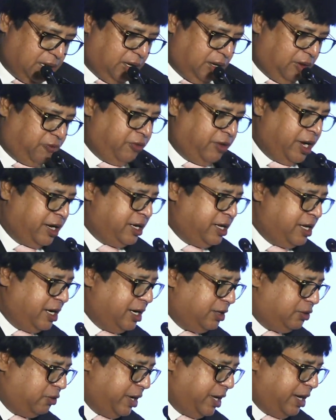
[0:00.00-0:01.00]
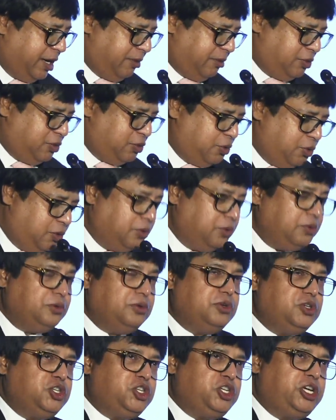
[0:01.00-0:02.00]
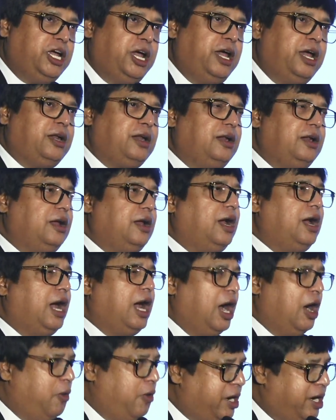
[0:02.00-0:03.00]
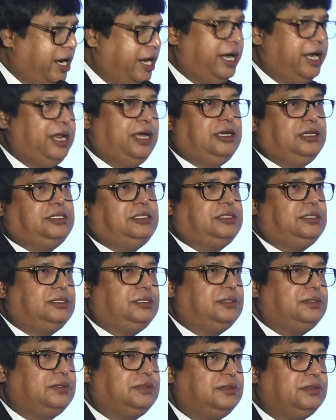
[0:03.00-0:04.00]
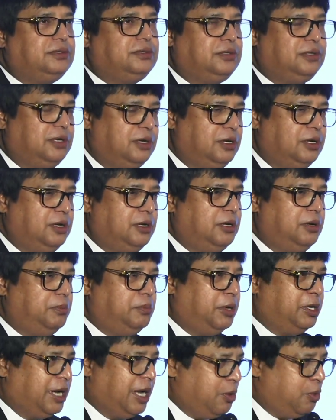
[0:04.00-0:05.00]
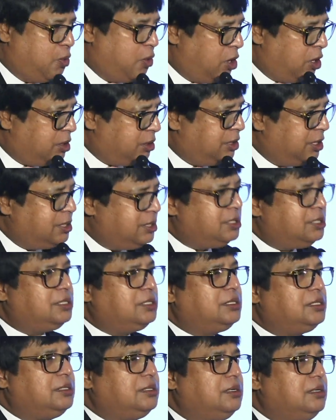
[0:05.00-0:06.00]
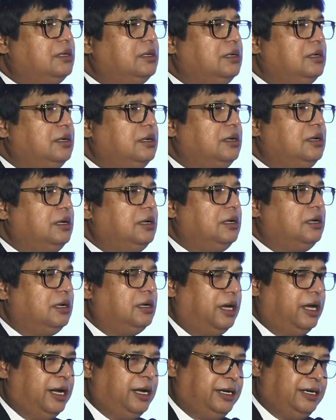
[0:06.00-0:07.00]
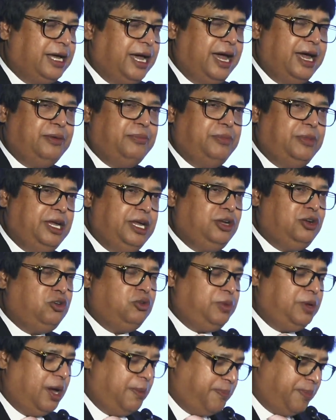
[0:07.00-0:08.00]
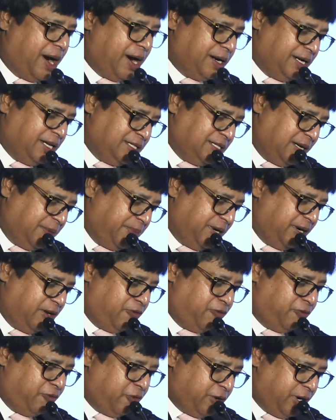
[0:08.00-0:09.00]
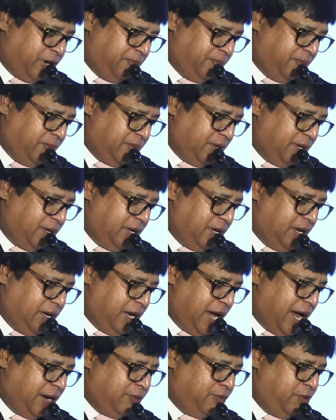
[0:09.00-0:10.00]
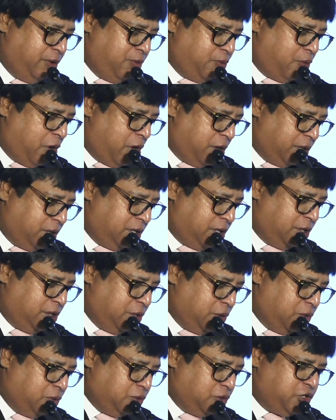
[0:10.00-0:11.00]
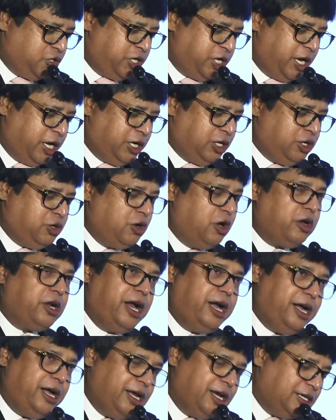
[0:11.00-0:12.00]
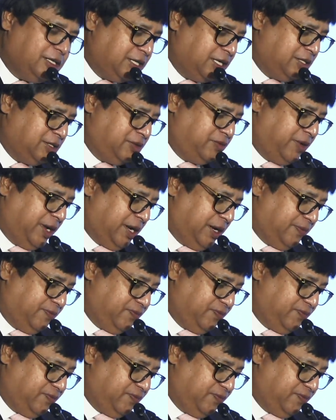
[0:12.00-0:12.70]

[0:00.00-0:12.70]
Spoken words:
We are here today to share our ideas, but I want this entire meet to be a participative forum, and we want you to share your ideas as well.